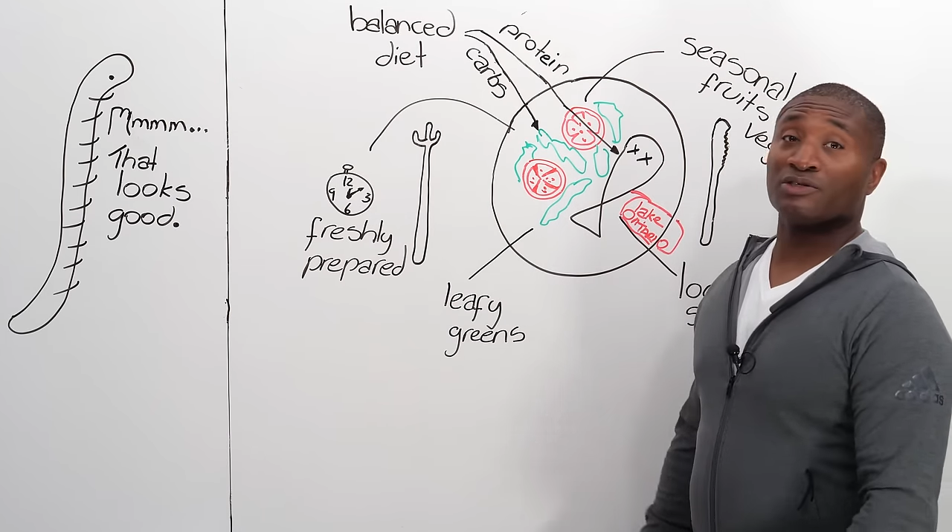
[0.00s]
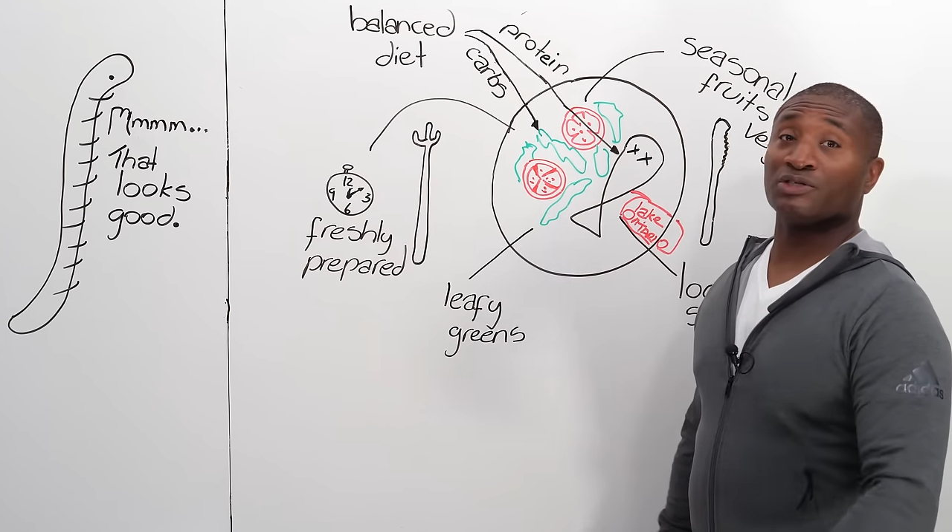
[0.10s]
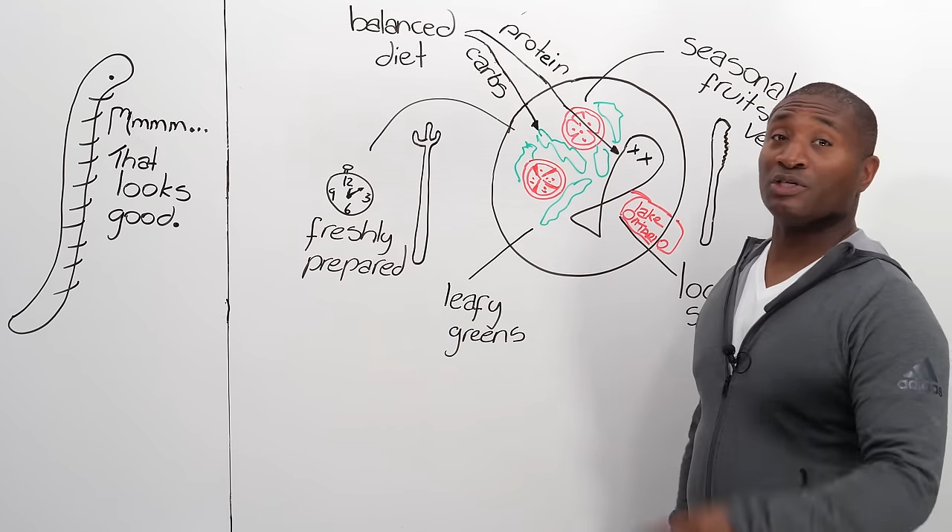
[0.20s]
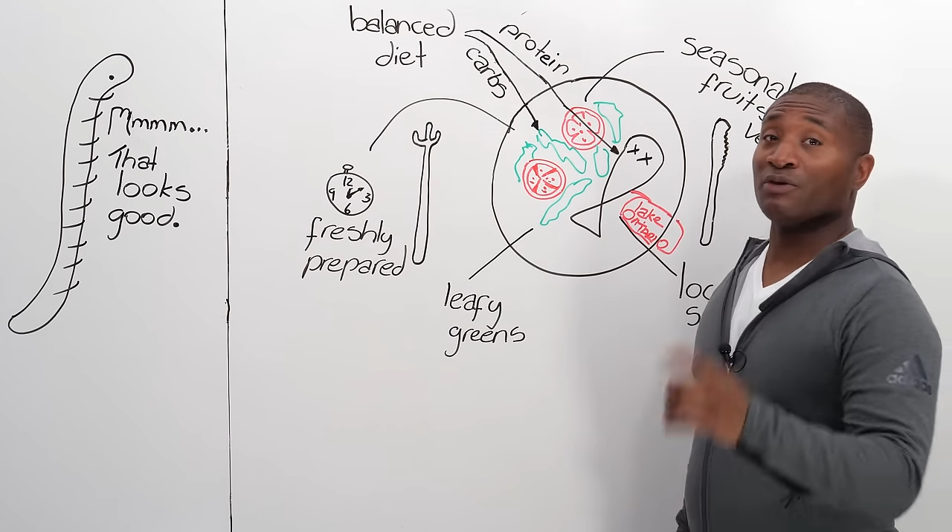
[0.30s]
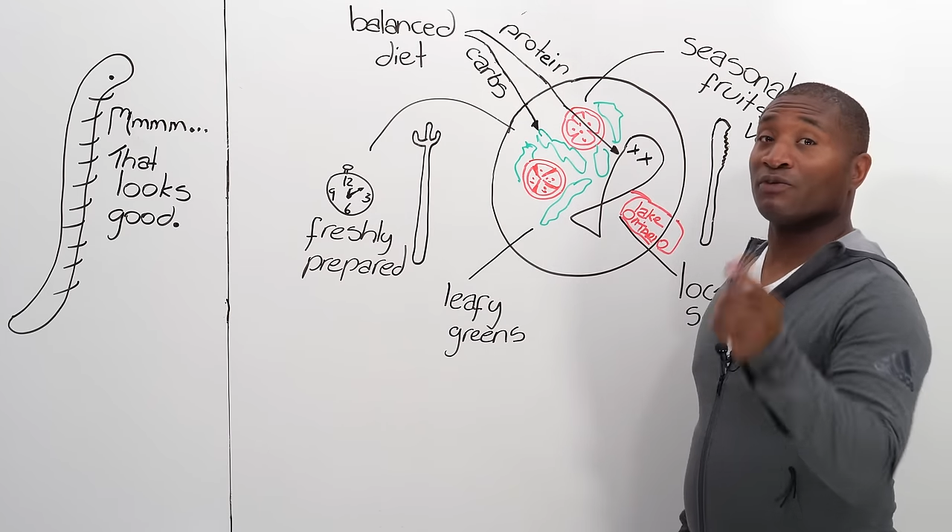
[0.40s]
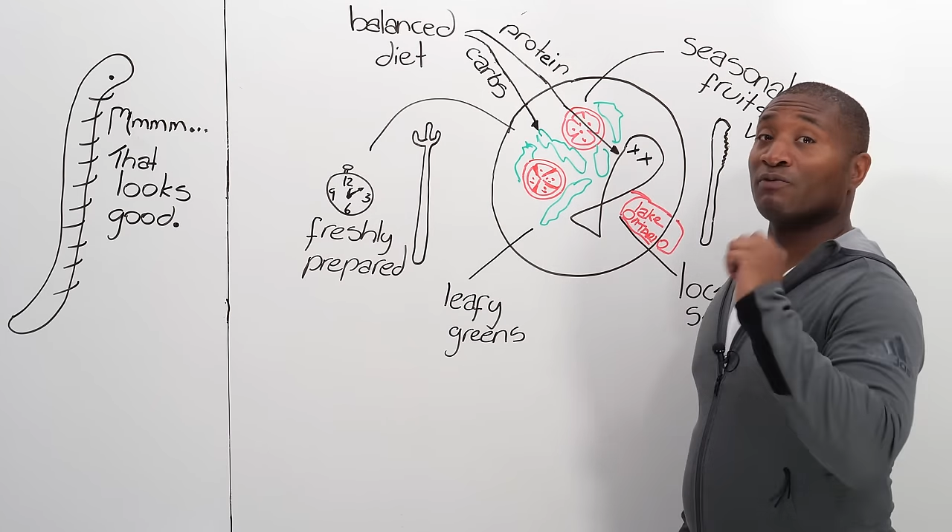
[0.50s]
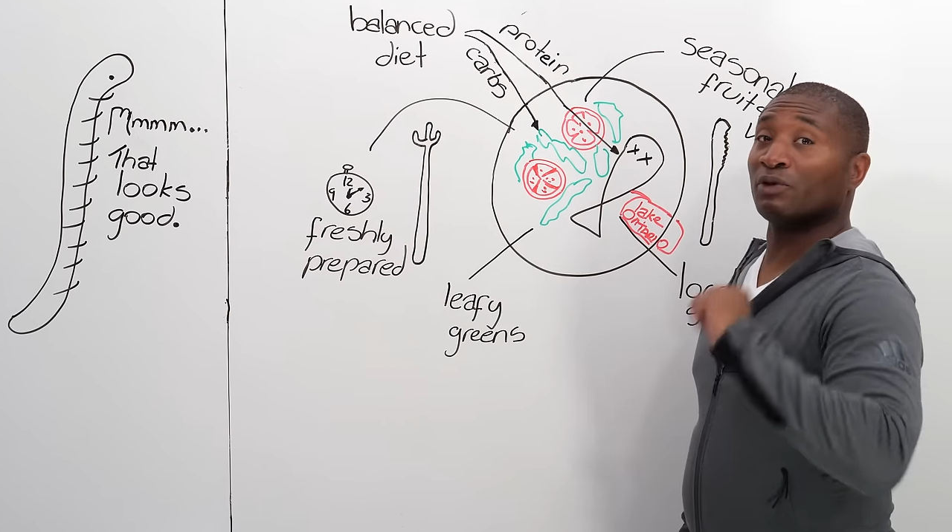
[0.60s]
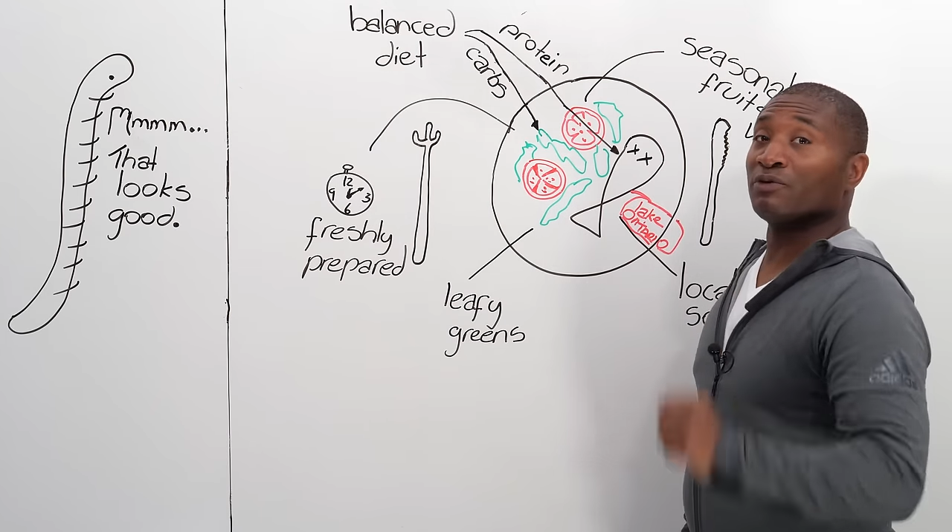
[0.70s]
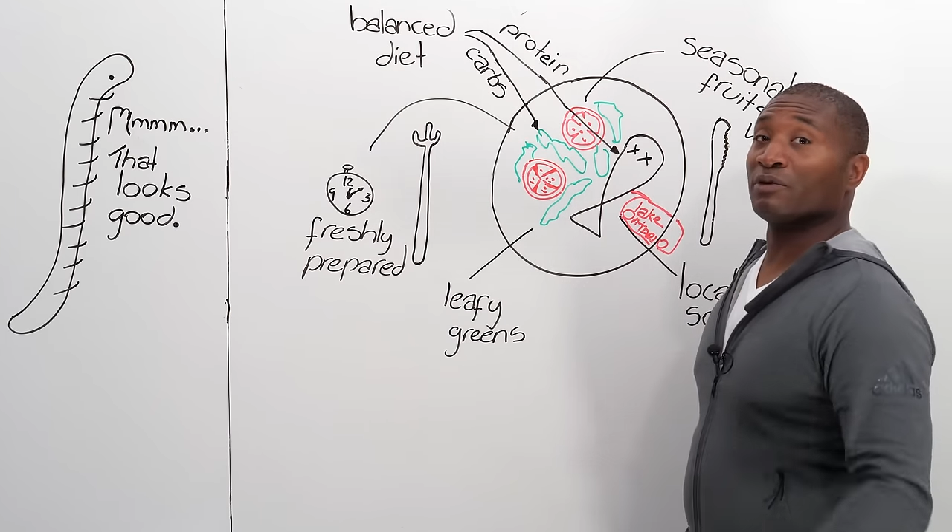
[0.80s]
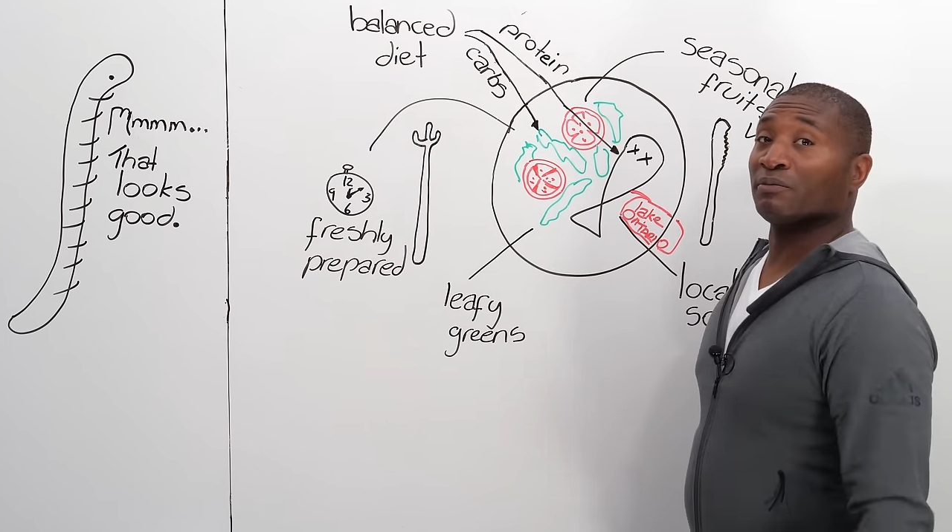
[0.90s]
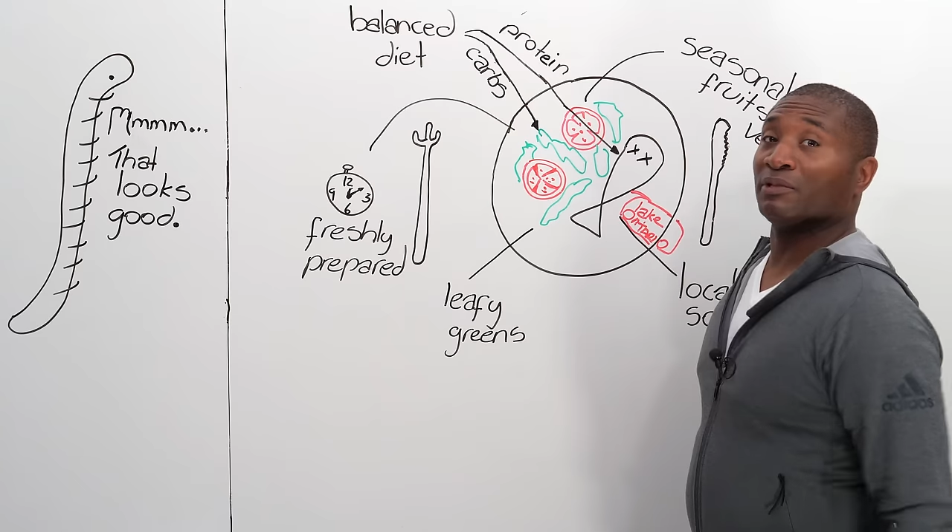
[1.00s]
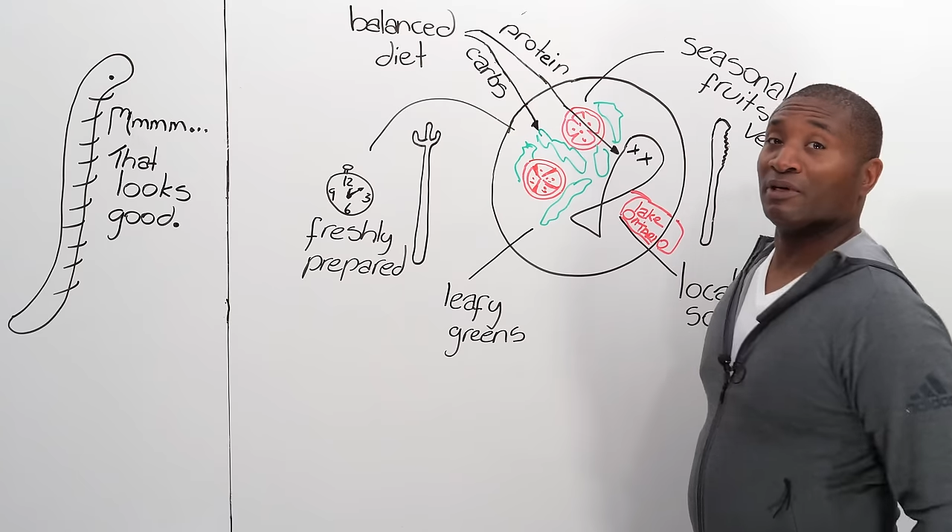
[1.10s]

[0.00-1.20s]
to see if you've learned them?